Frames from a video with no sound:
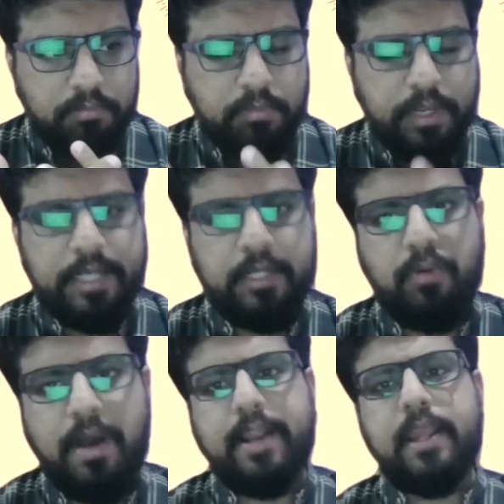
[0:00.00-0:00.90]

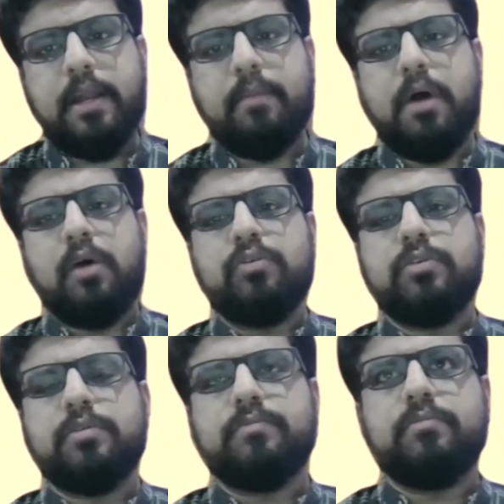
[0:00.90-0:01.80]
inquiring about,
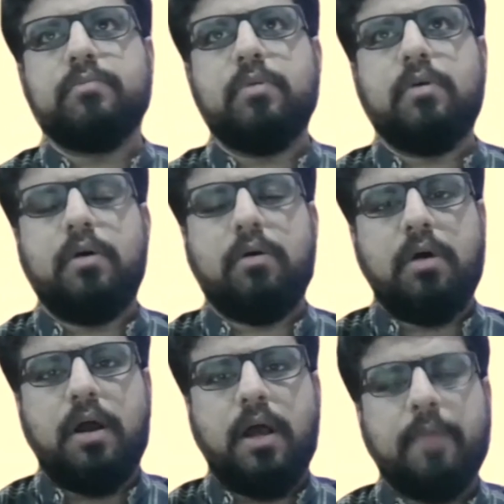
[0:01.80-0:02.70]

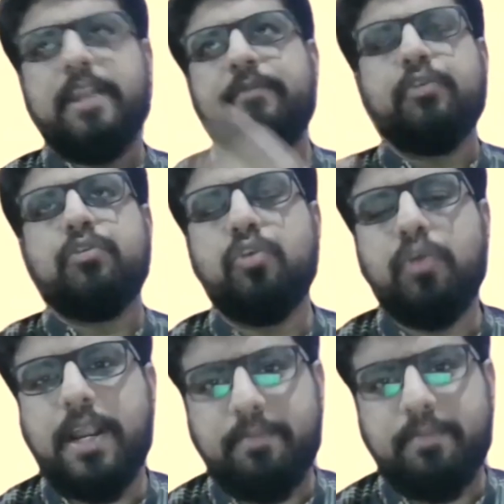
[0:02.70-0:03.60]
I mean, if you
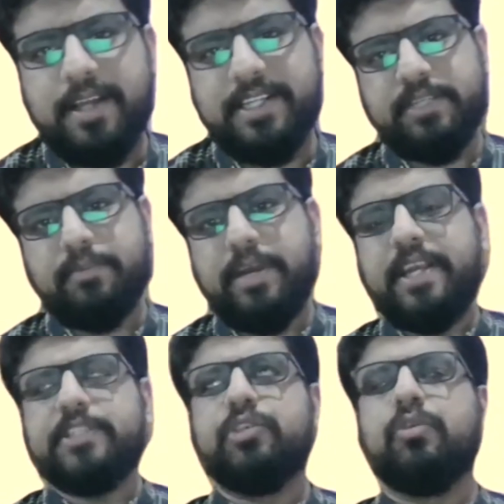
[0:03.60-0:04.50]
look at Maharishi
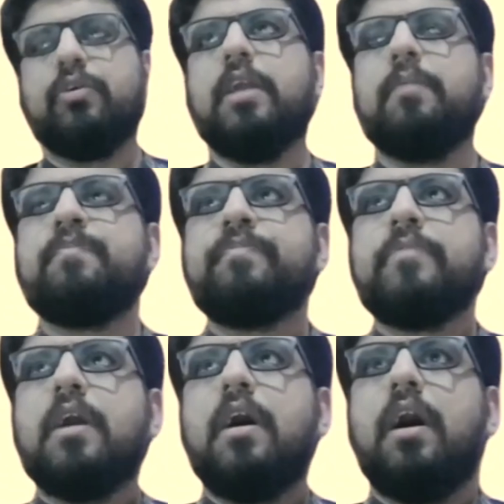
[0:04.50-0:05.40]
Mahesh Yogi,
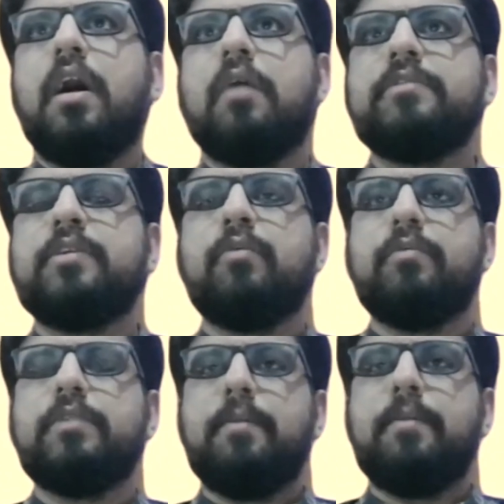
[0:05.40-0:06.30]

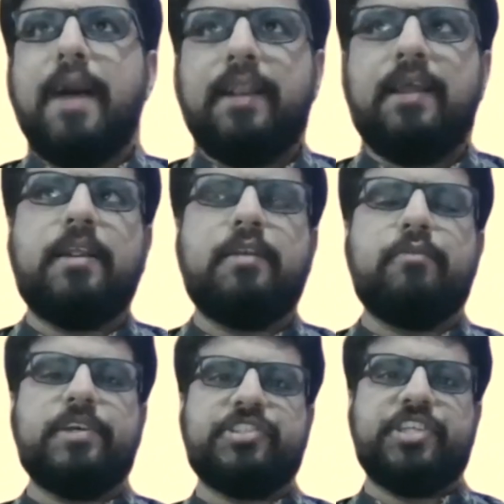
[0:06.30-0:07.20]
the manner in
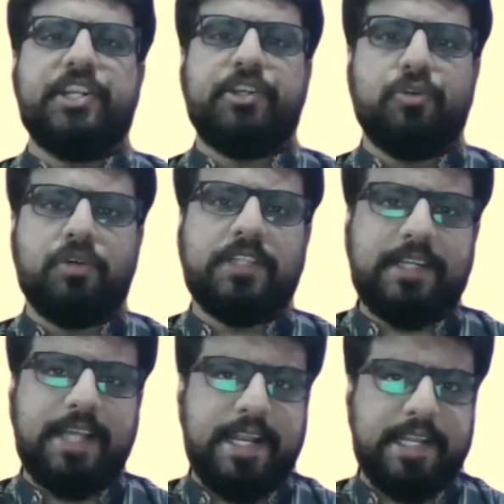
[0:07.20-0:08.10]
which he took the
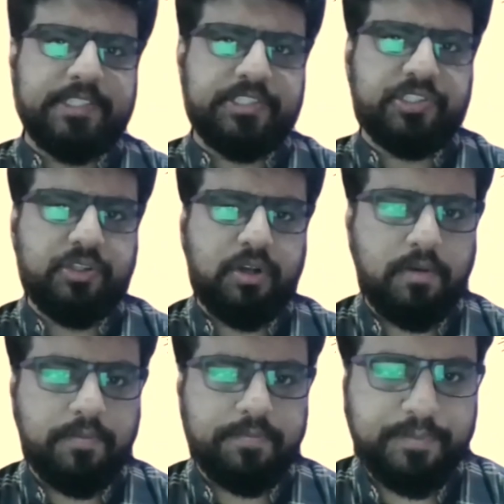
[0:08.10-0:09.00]
tenets
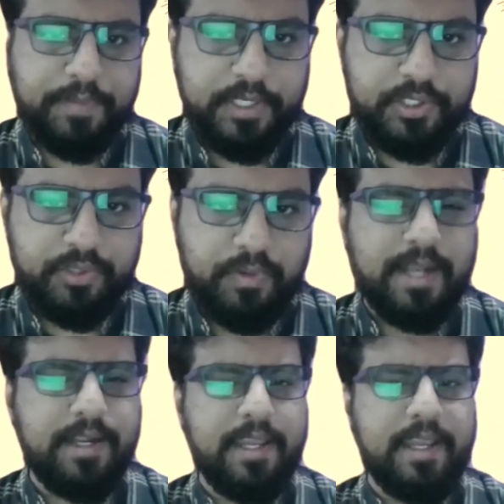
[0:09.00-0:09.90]
of
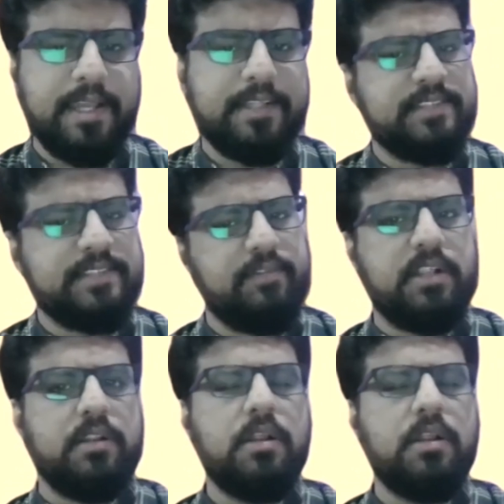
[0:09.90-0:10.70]
spirituality and several